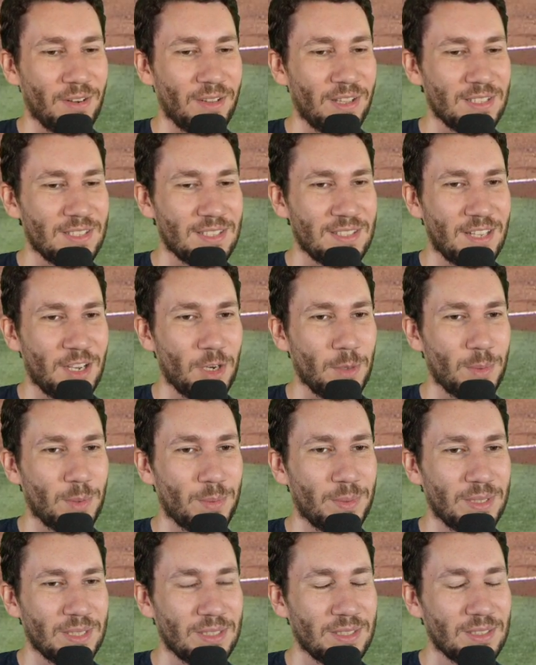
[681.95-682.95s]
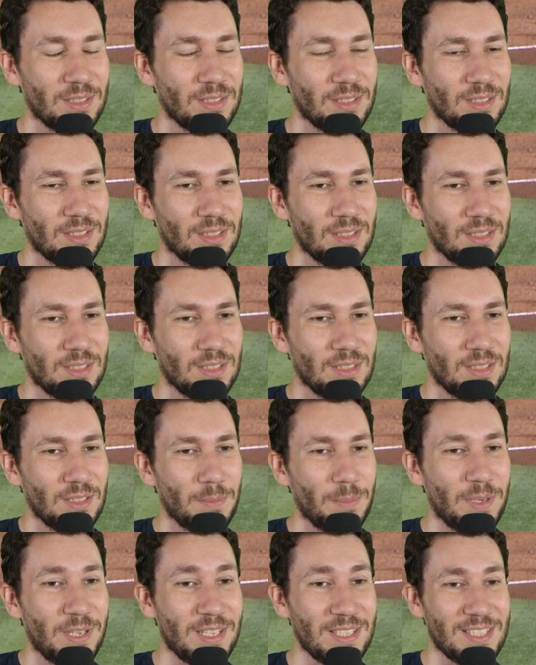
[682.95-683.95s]
That's a terrible one.
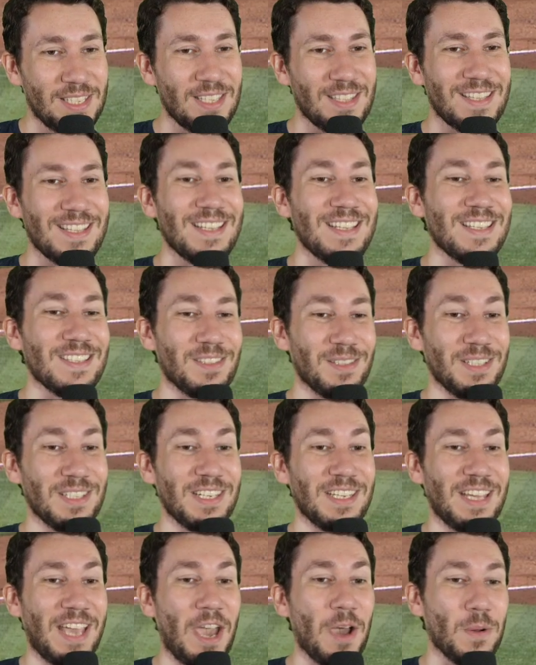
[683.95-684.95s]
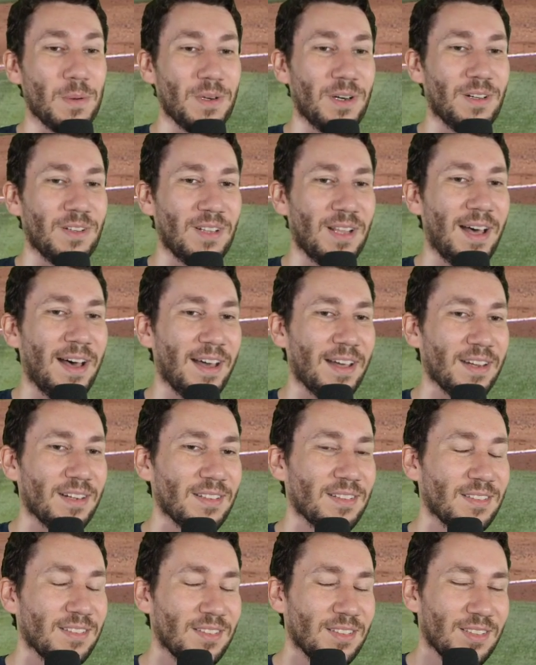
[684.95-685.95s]
But you can see that he is leaning out a lot.
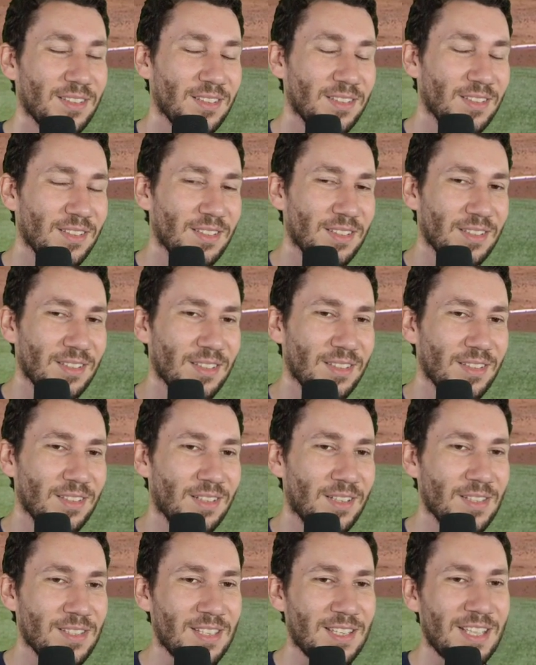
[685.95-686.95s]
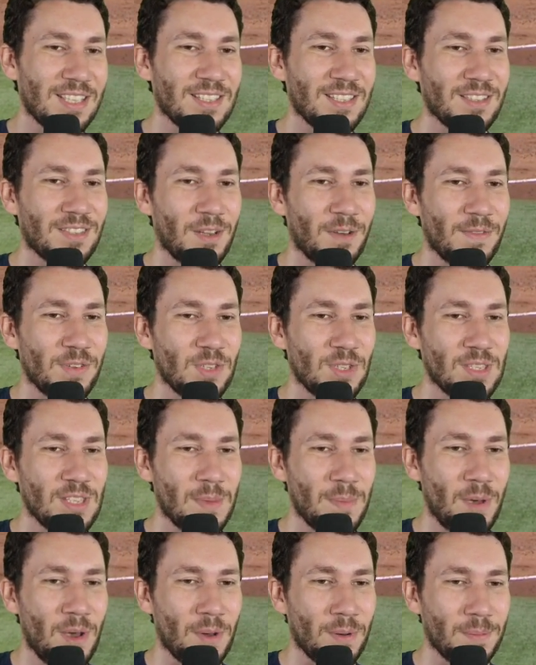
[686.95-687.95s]
Because, like, that's not Darvish's M
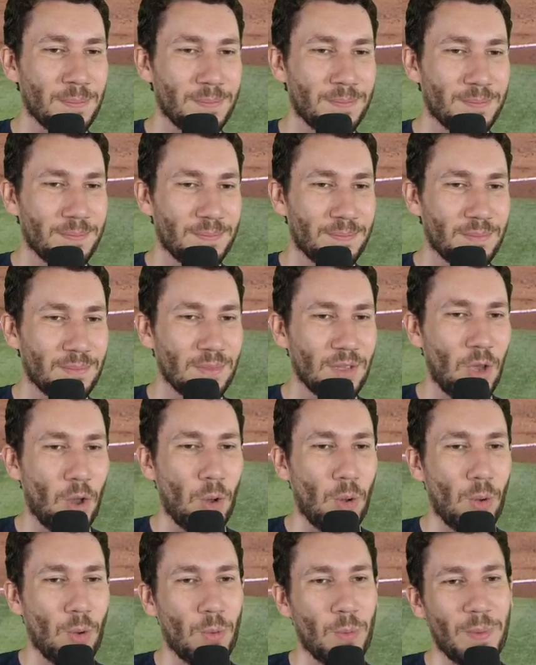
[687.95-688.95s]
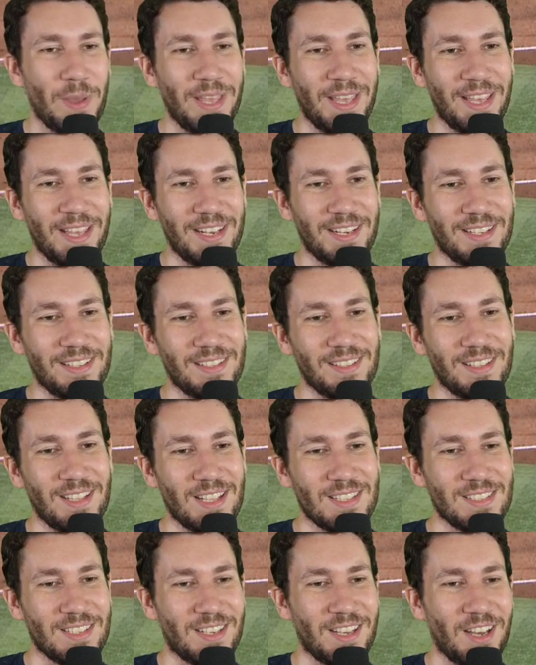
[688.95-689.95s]
O. Oh, man.
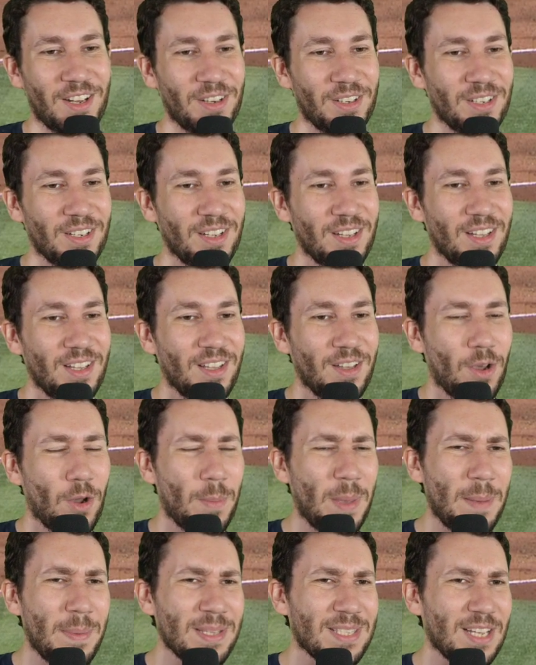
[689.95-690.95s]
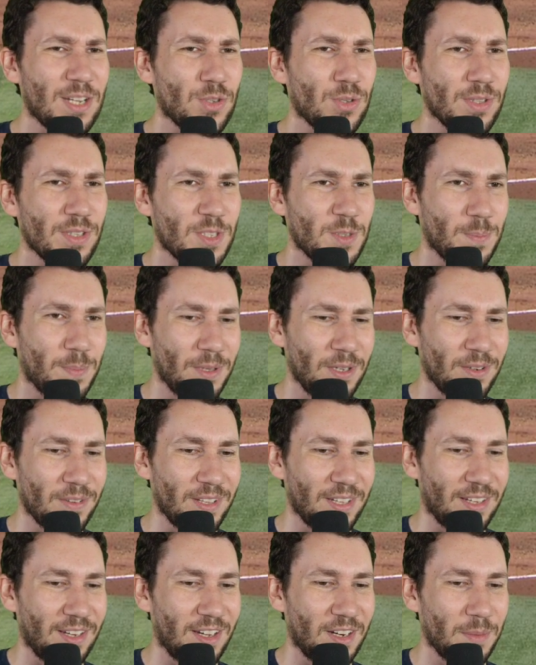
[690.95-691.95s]
That's a cutter. Or maybe it's actually the splitter that
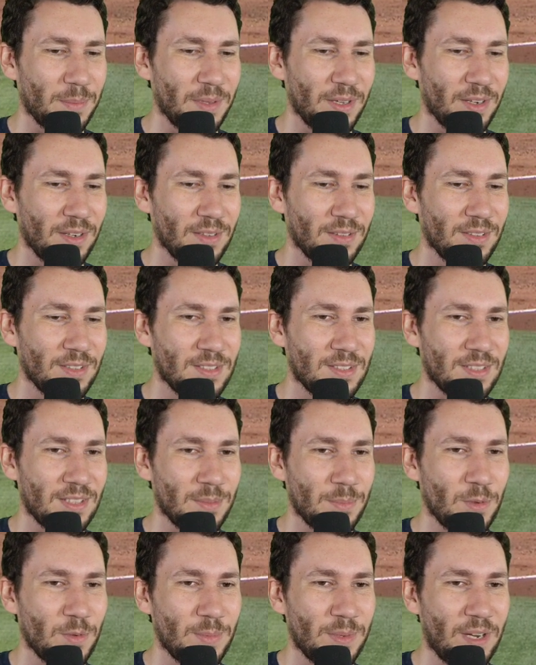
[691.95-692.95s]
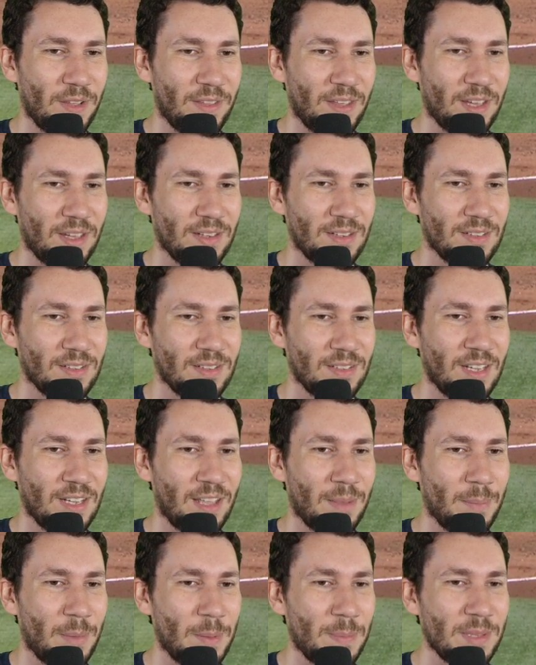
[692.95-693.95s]
got him there. Let's see the movement on that. Yeah, that
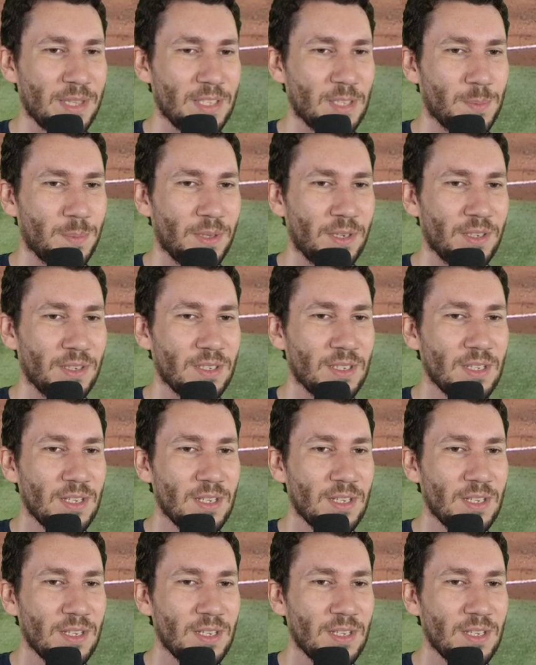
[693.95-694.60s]
might be the splitter.